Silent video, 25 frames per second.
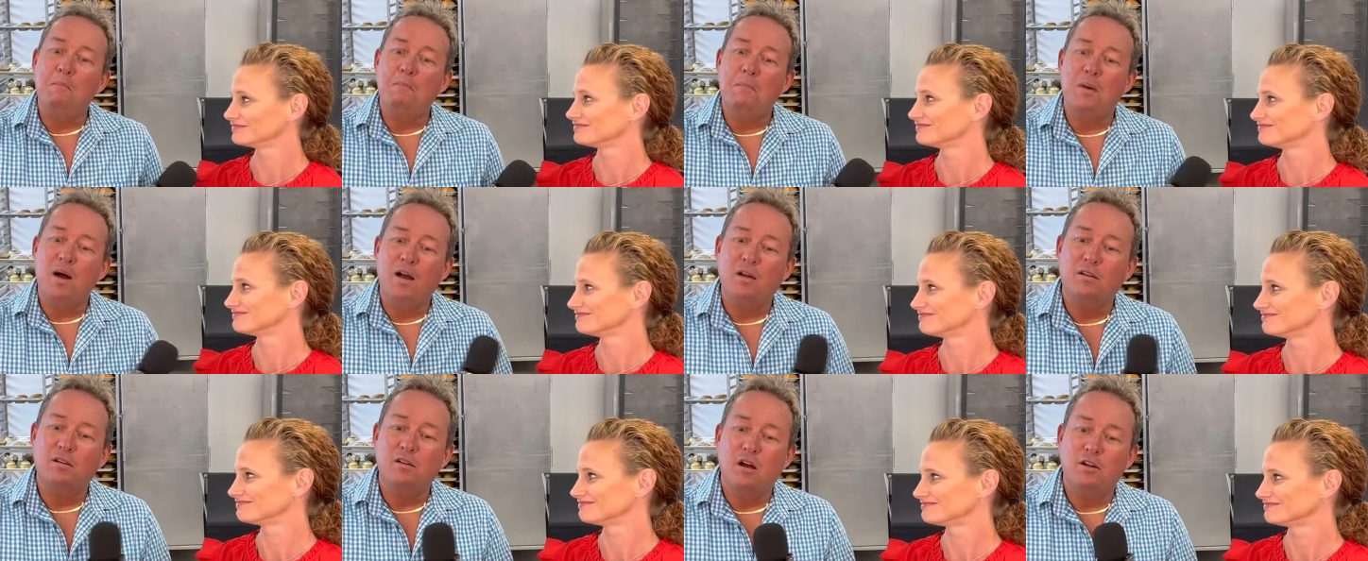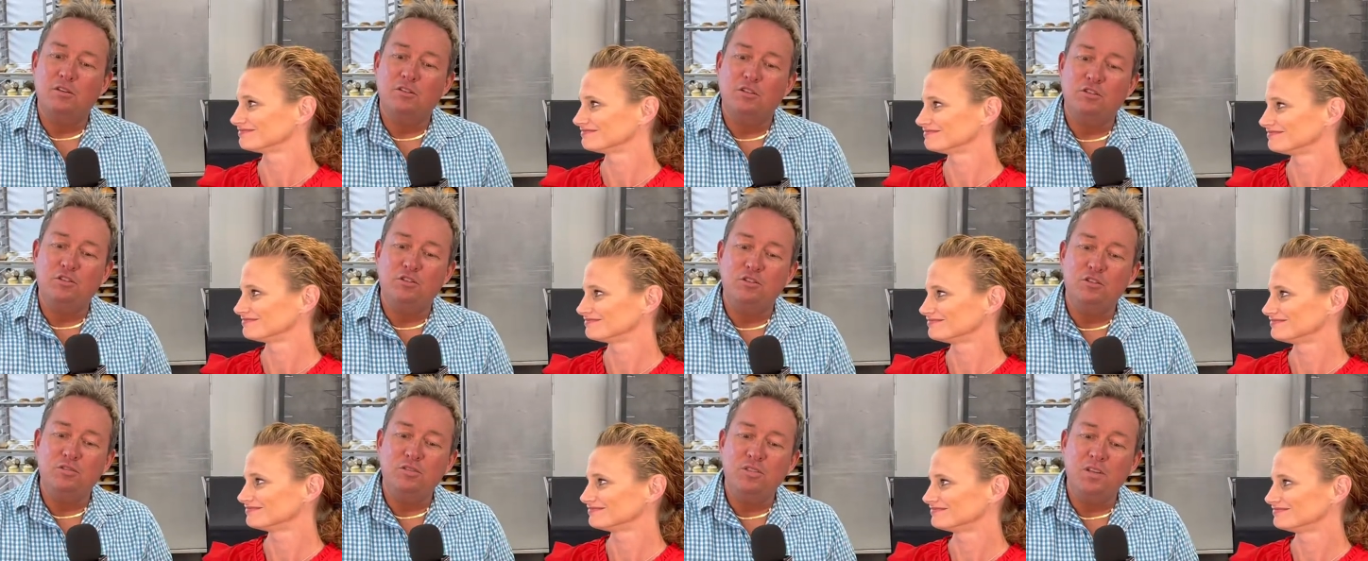Speaker 1: my god,
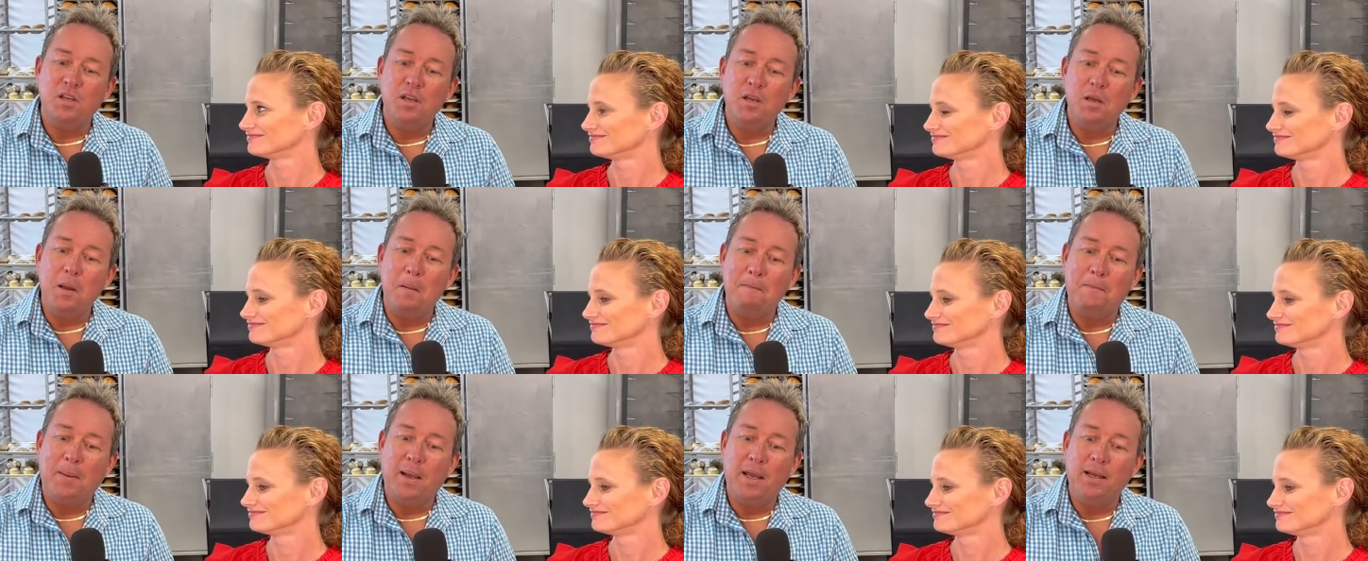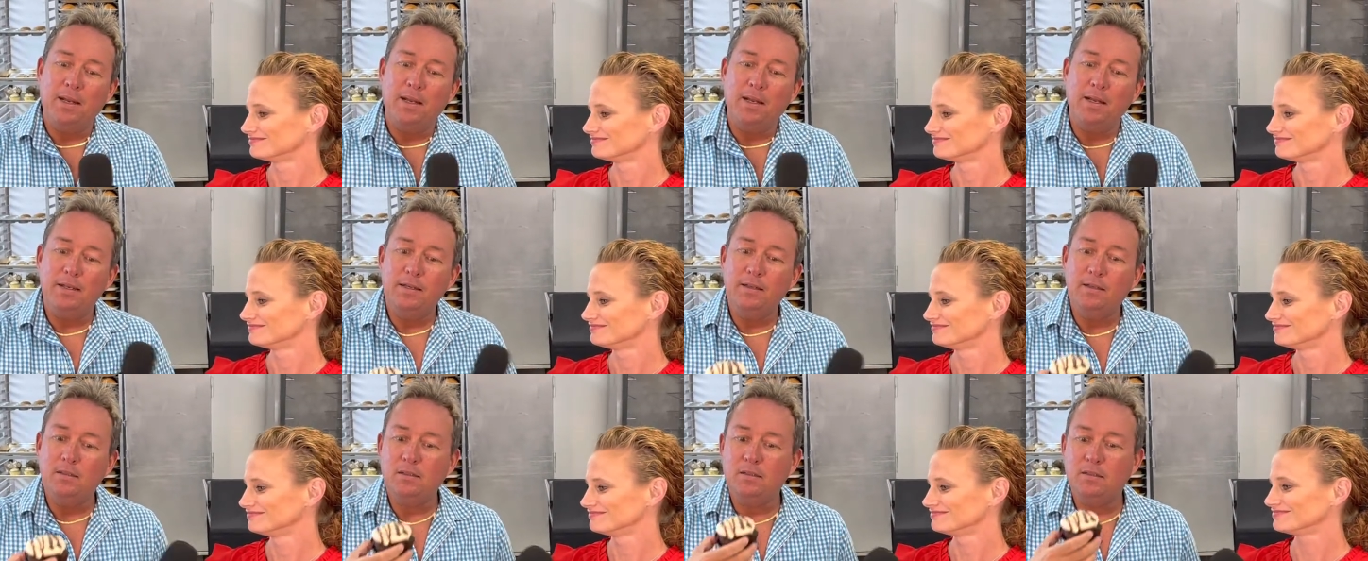did you say
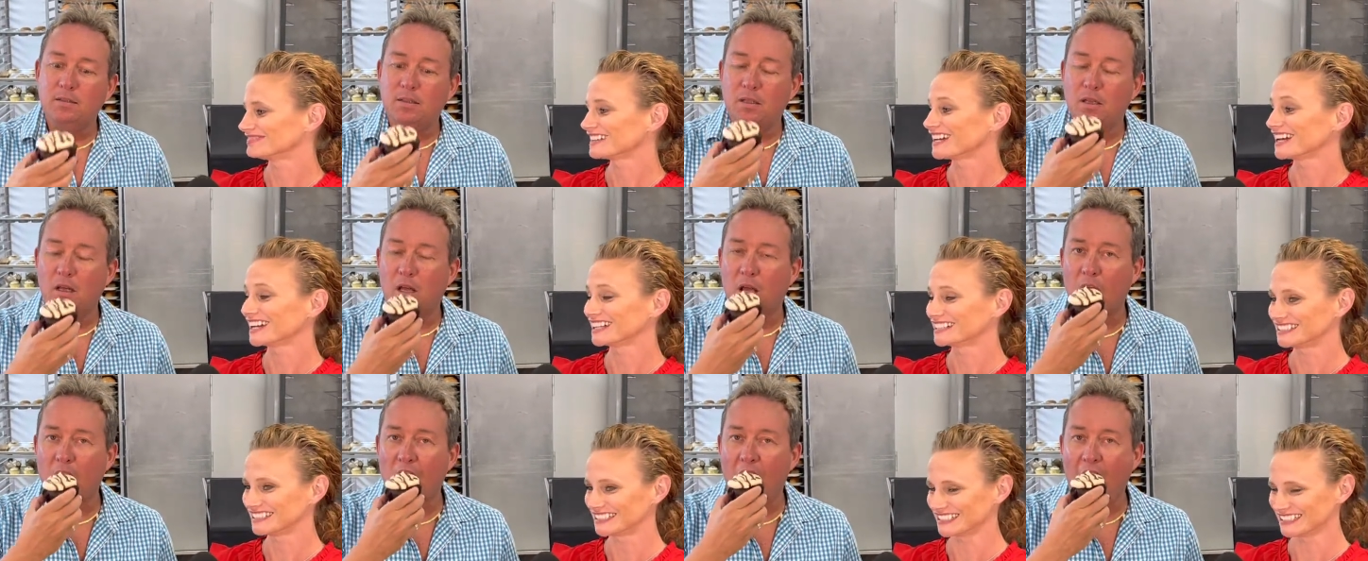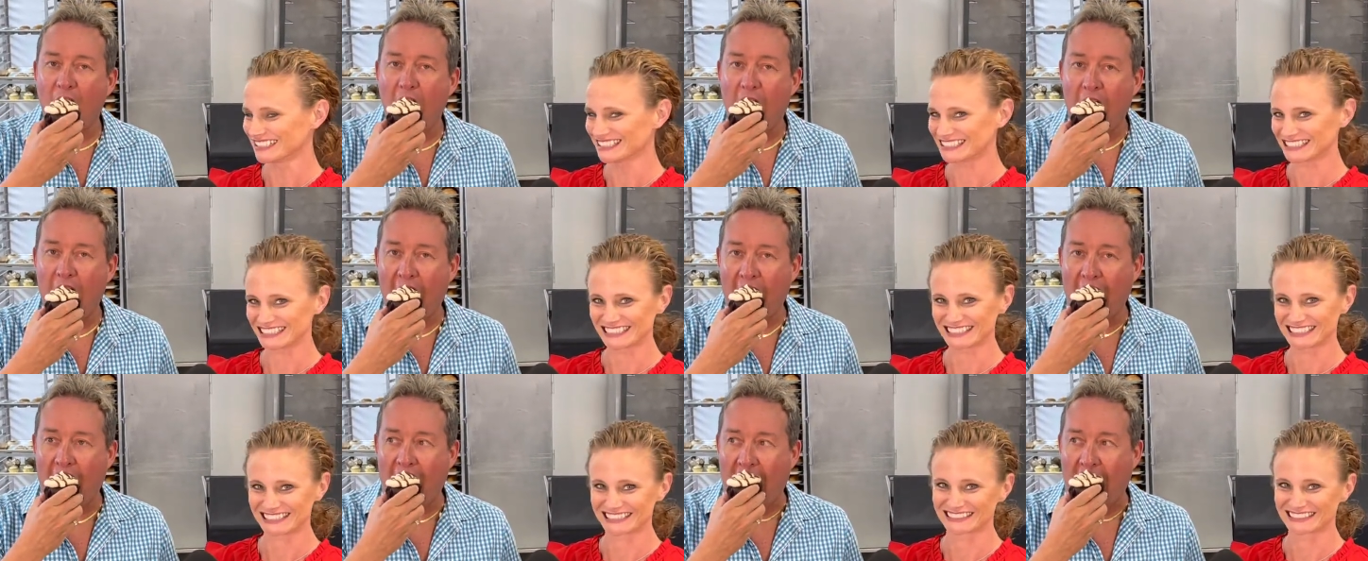Bailey's? I did.